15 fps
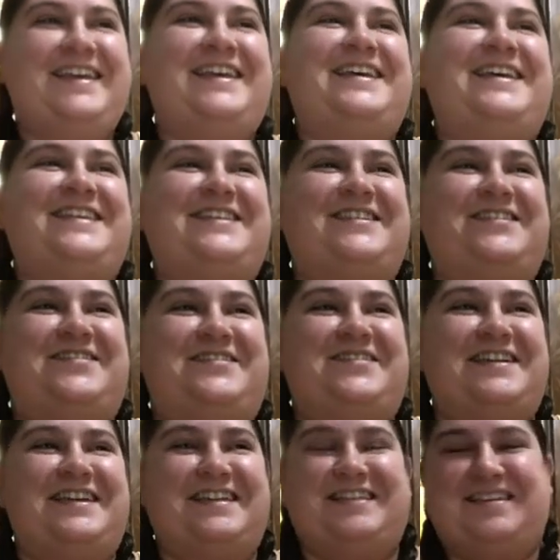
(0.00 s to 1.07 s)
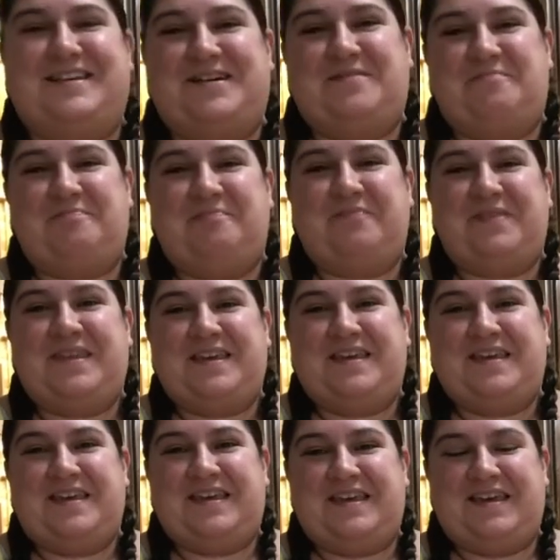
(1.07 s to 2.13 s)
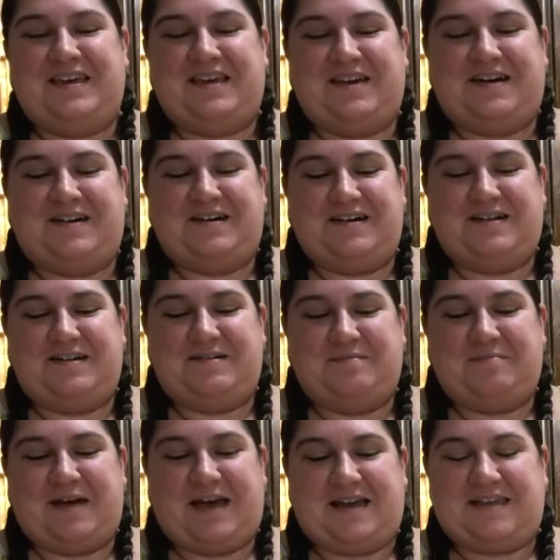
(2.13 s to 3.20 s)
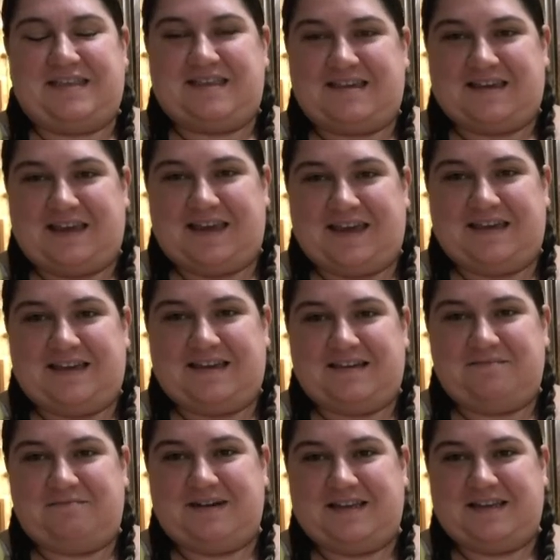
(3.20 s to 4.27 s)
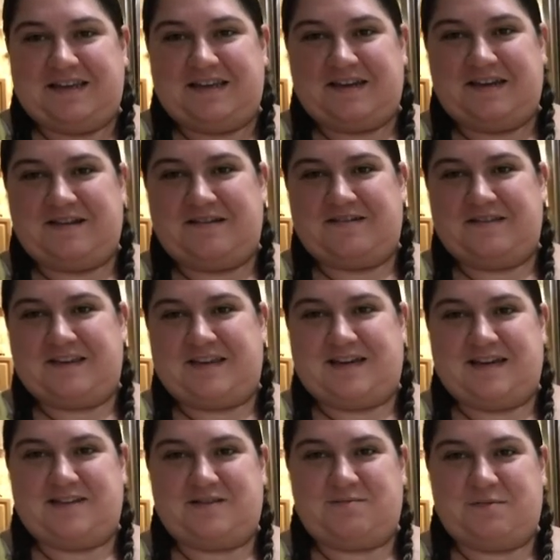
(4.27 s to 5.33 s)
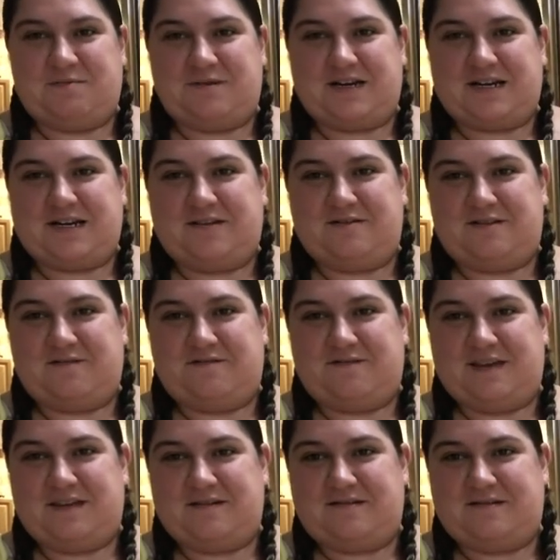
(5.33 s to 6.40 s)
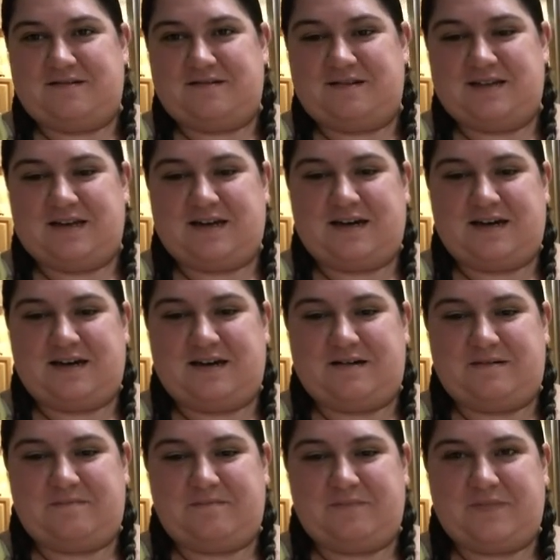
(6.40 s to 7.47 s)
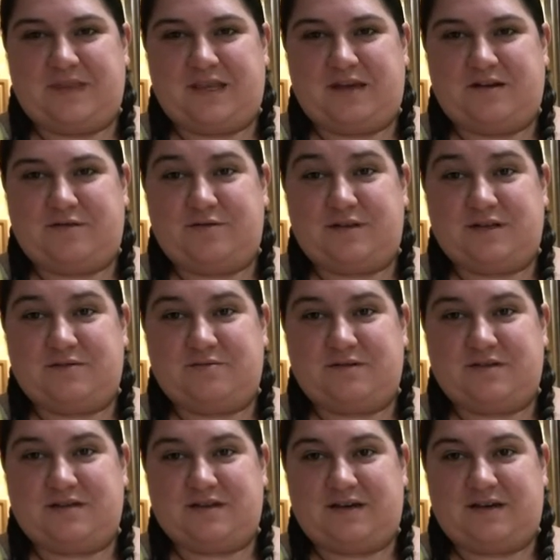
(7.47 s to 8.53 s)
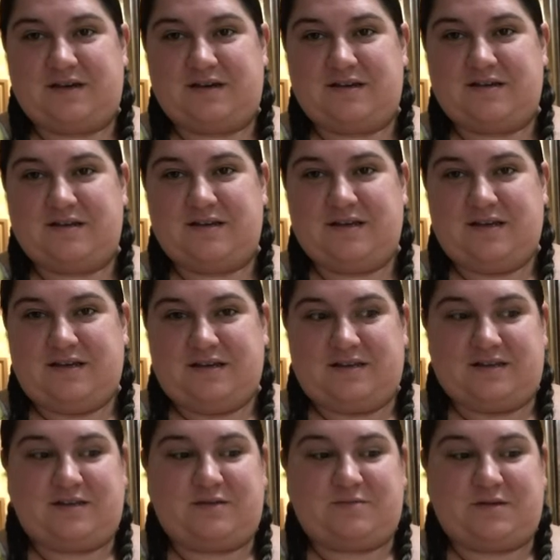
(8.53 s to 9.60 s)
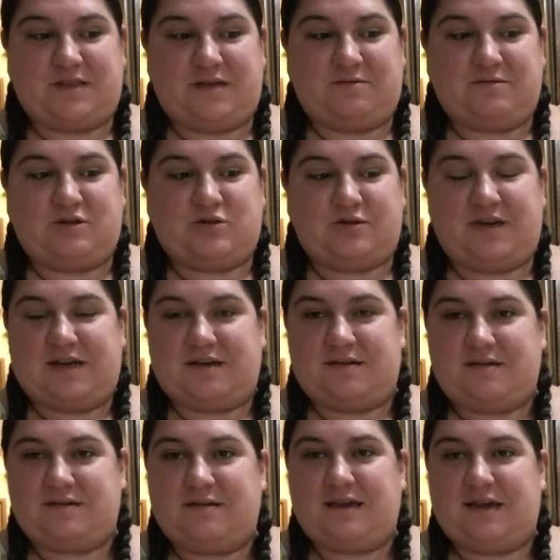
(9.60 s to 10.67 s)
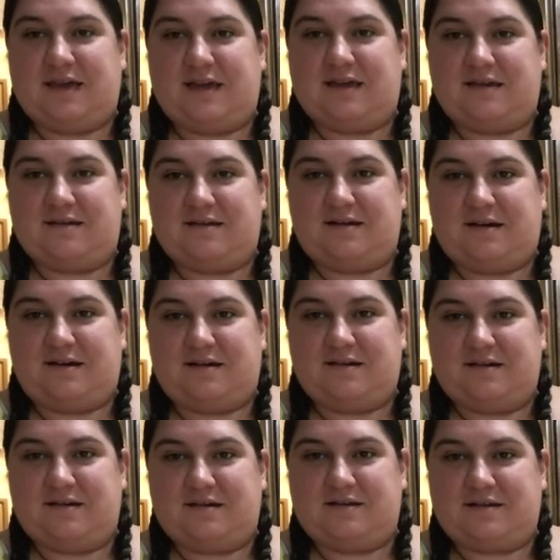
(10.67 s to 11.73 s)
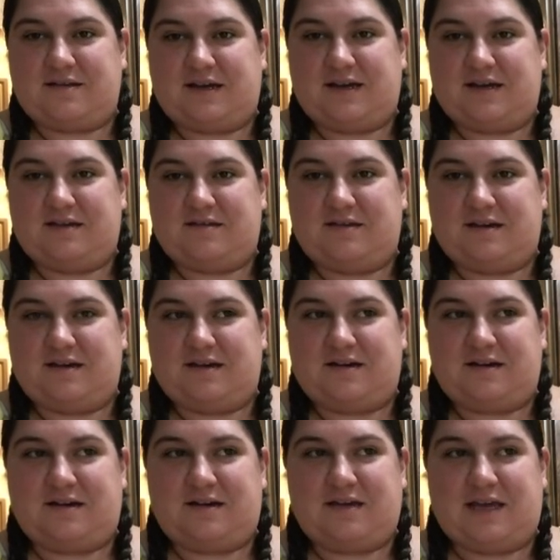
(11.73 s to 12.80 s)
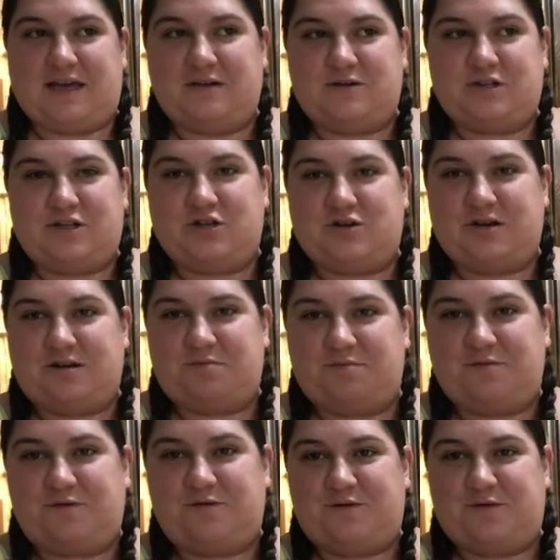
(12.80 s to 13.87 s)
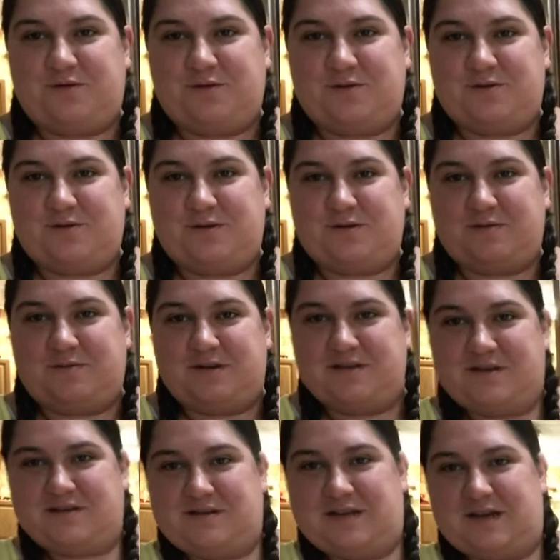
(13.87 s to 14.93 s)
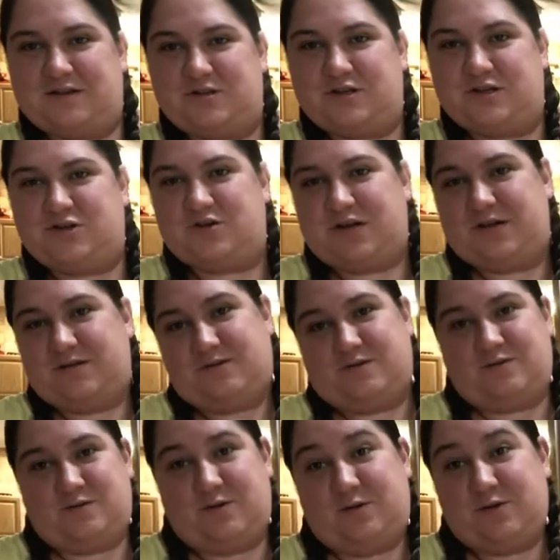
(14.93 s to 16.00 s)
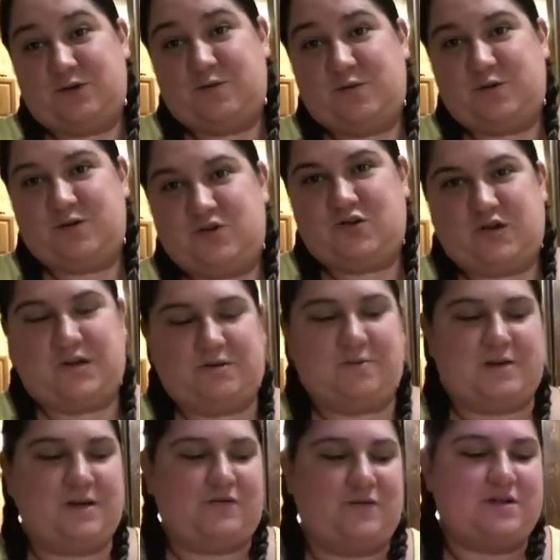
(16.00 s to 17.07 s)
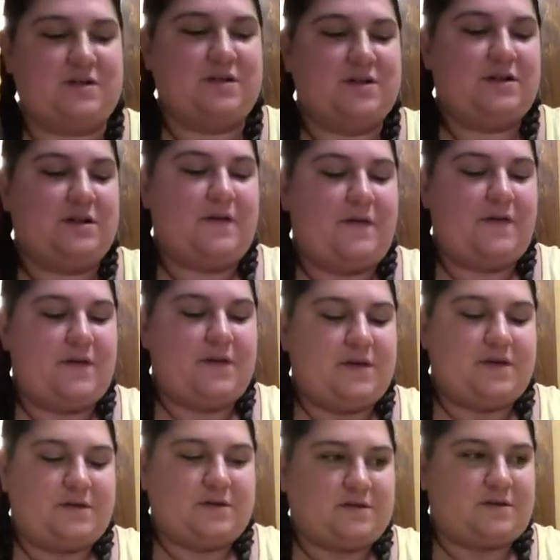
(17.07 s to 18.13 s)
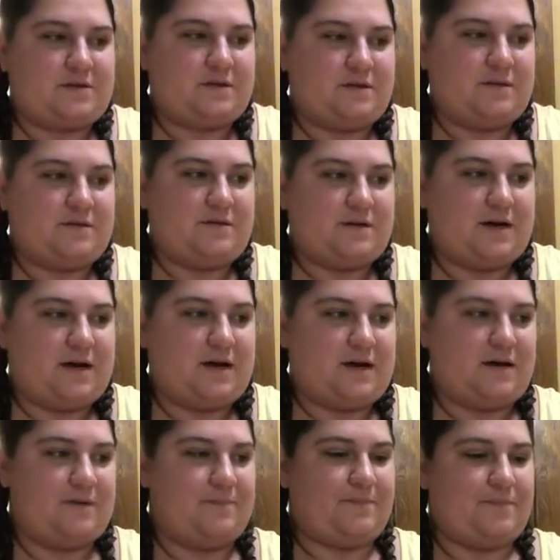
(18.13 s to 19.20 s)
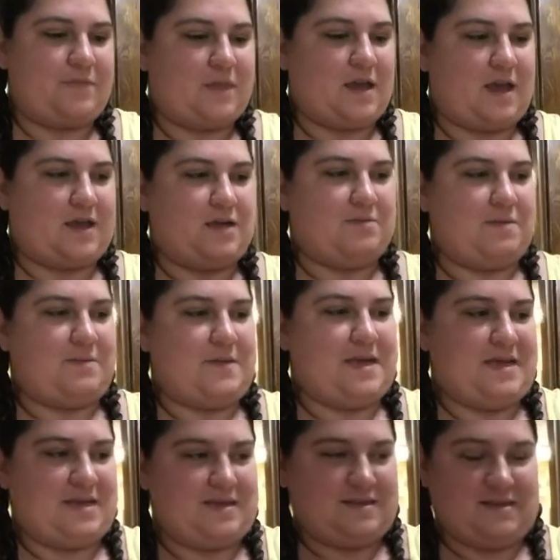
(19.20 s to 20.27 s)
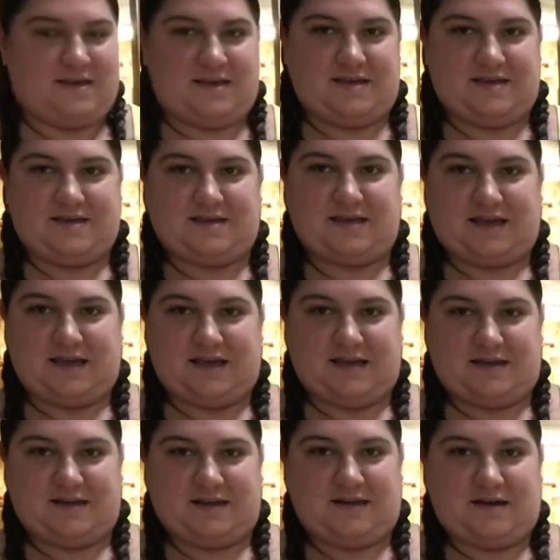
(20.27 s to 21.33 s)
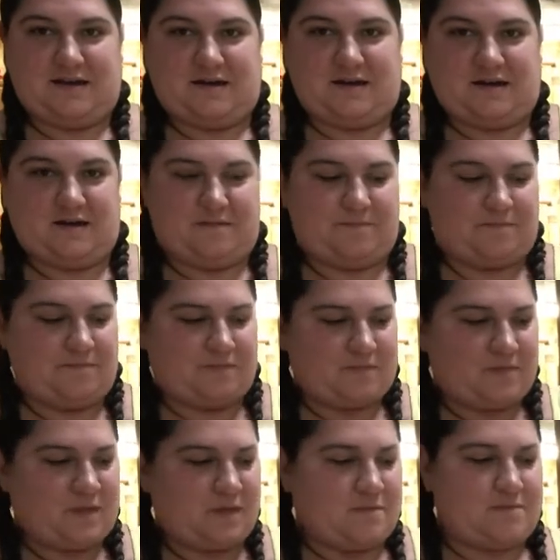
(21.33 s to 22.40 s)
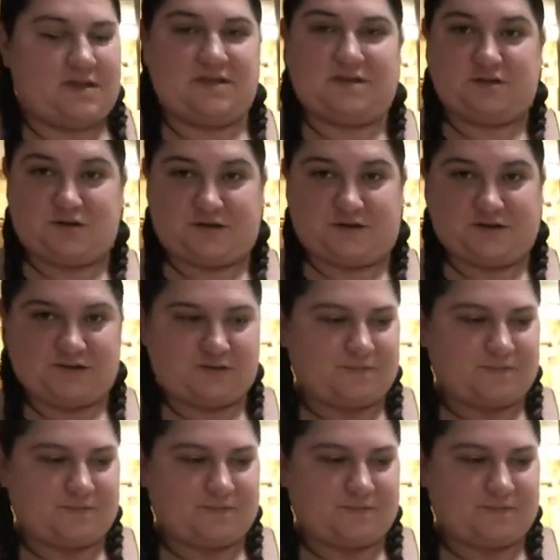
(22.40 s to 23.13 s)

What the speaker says: So it's back in the day when, you know, the guys would be working out in the field, you know, this is what they would drink. And it's kind of the energy drink before there was energy drinkers or a sports drink or whatever. So I'm going to be making these in mason jars.